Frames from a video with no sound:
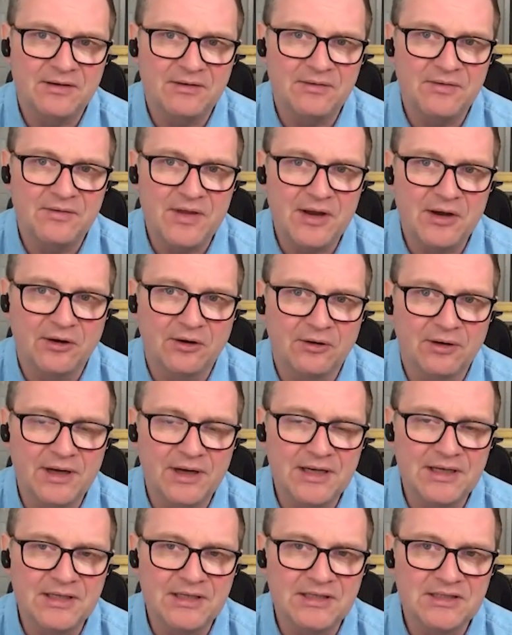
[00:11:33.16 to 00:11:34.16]
there
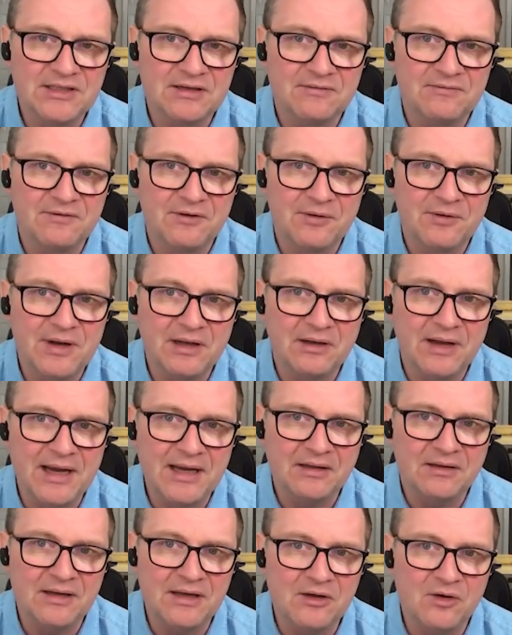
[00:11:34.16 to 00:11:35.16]
is very
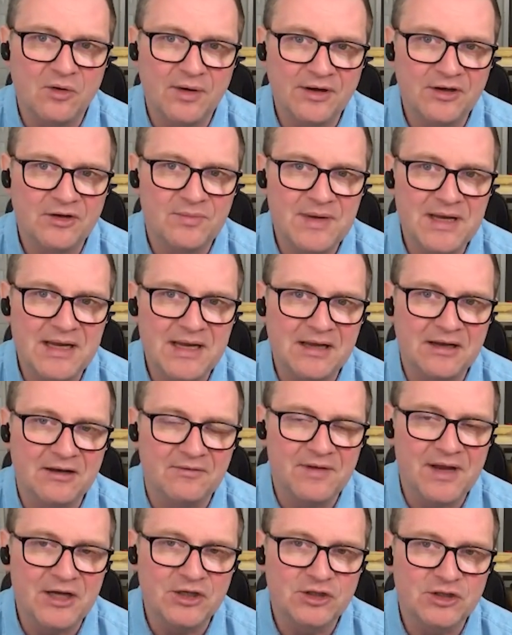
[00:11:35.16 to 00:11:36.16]
likely going to be
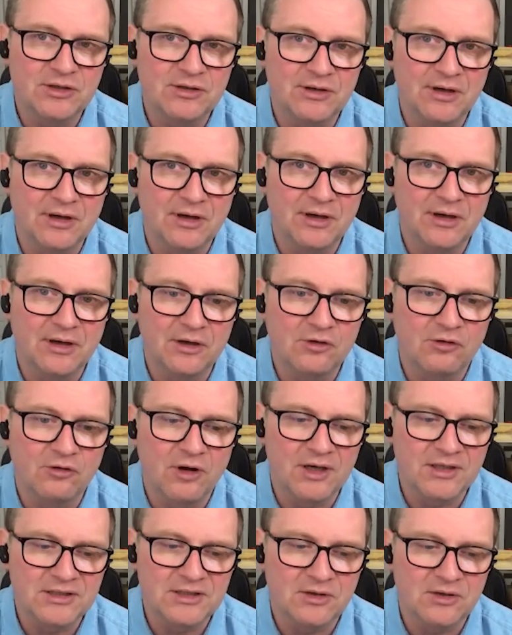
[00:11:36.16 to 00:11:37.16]
innovation
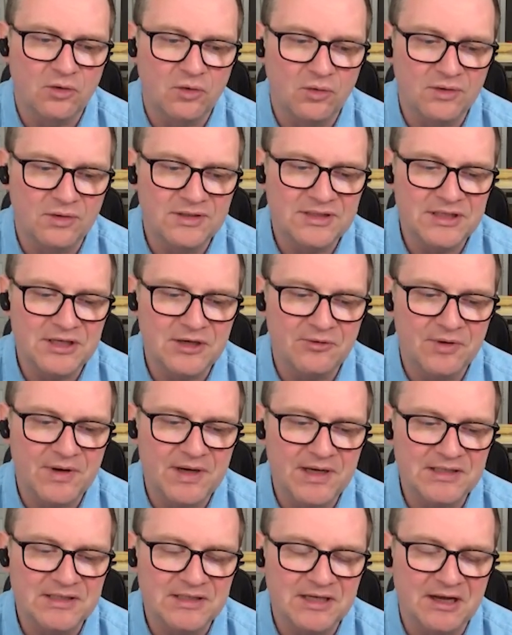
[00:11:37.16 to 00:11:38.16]
across a whole
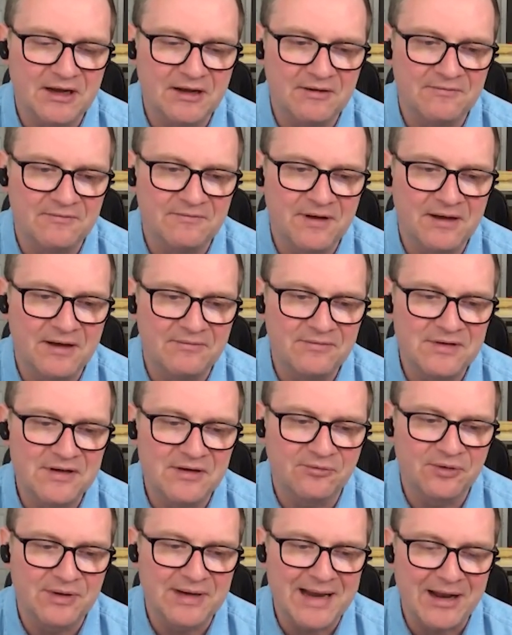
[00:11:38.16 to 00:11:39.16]
series of
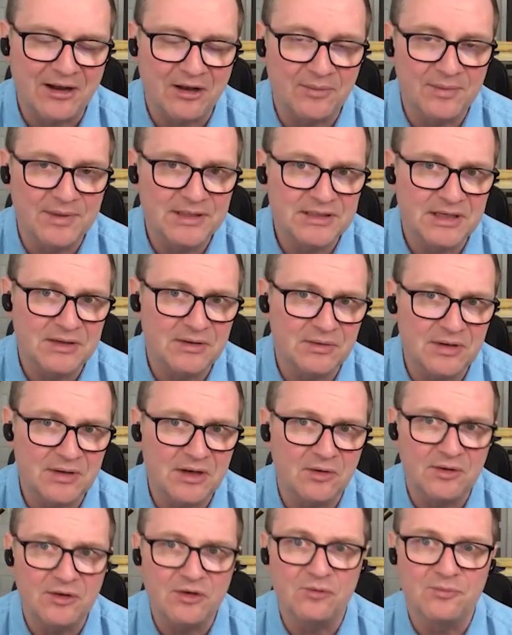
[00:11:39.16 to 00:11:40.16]
different elements. And
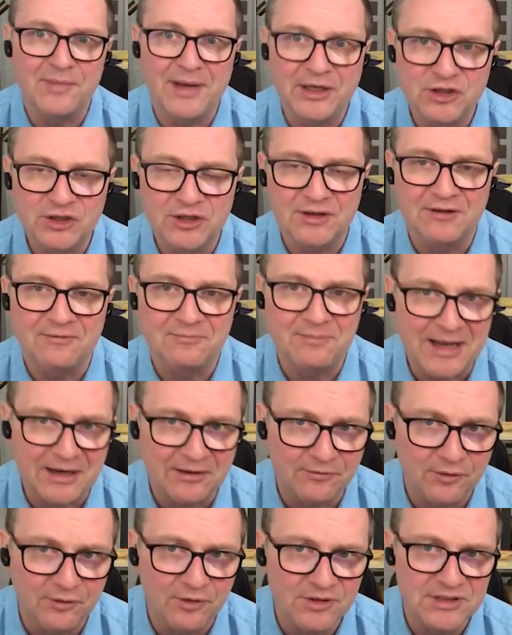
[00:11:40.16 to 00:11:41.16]
you mentioned the
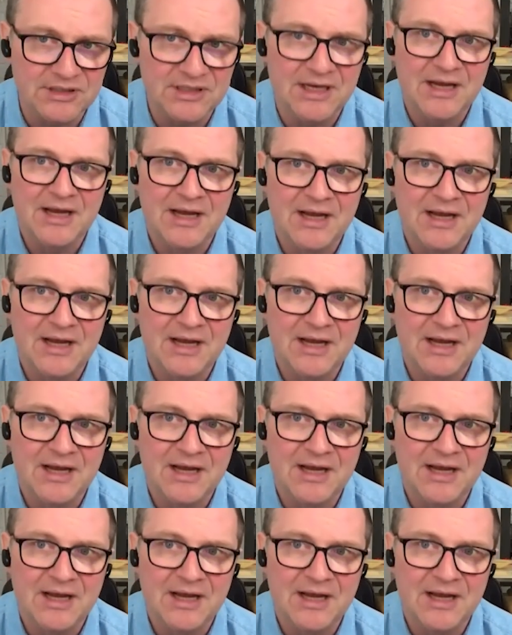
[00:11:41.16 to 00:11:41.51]
metaverse.